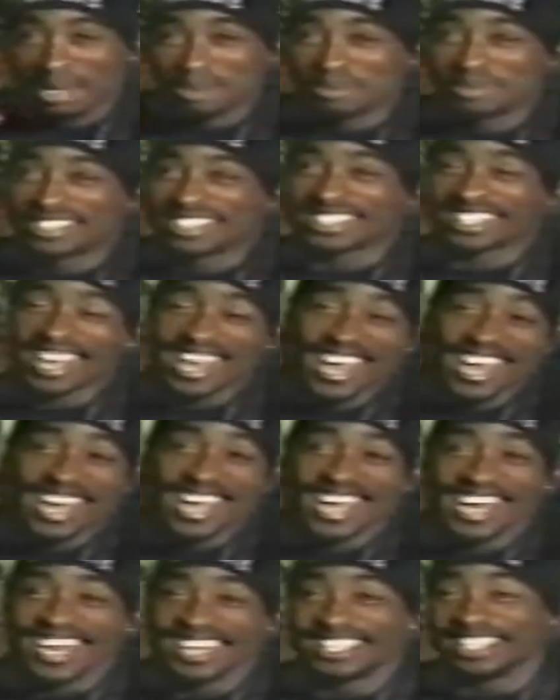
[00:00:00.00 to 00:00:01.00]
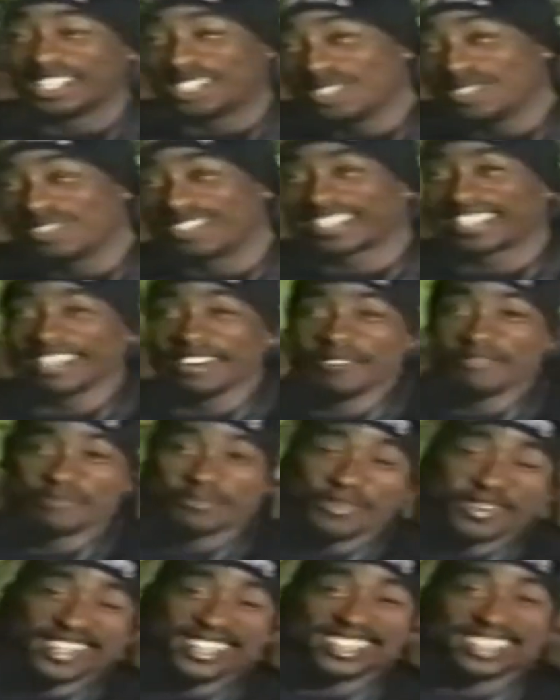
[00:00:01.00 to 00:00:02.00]
really affected him
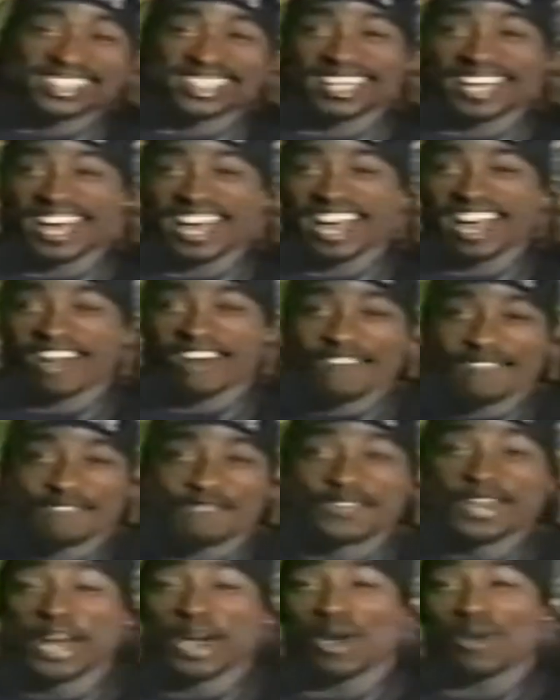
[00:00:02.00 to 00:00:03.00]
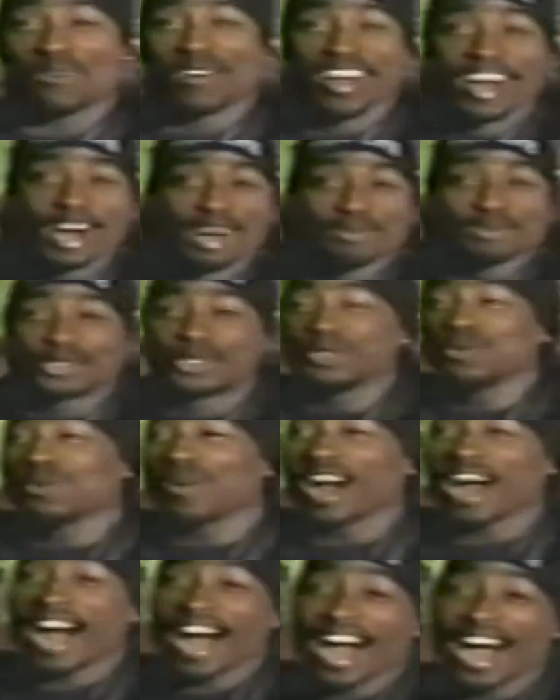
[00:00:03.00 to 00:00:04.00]
dearly in a bevy of different
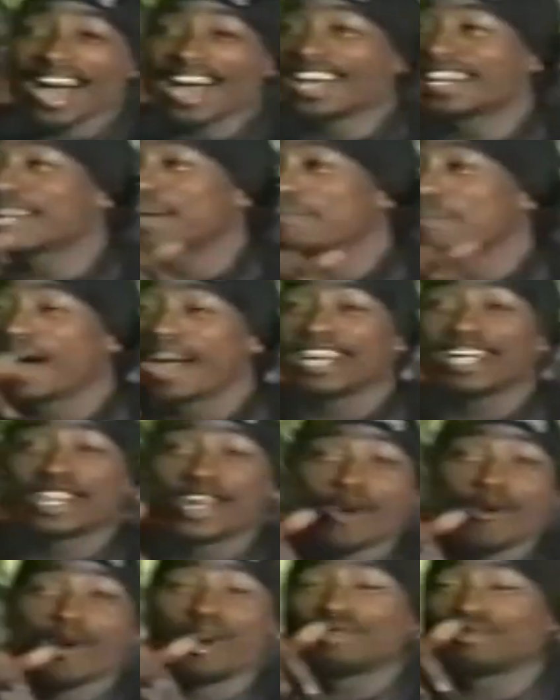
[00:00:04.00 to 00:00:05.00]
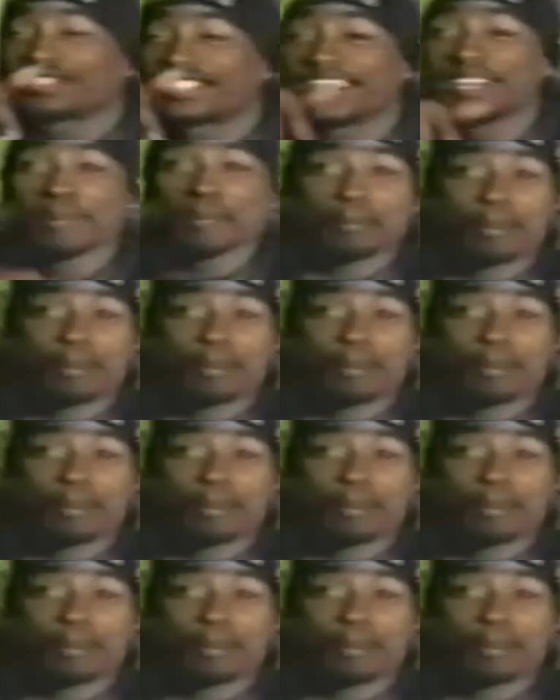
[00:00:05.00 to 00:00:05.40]
ways. So he's presented in this